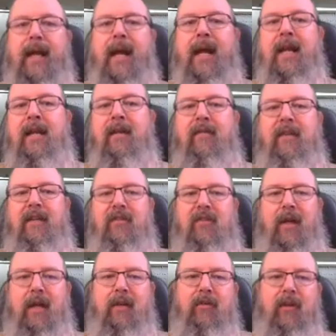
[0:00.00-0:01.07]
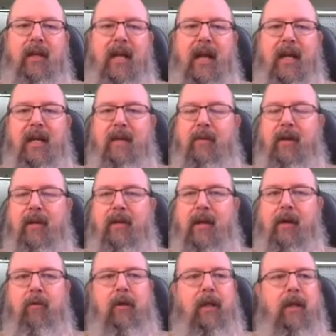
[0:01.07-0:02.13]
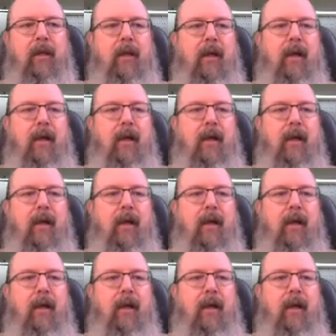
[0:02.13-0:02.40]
any of these things in academic integrity.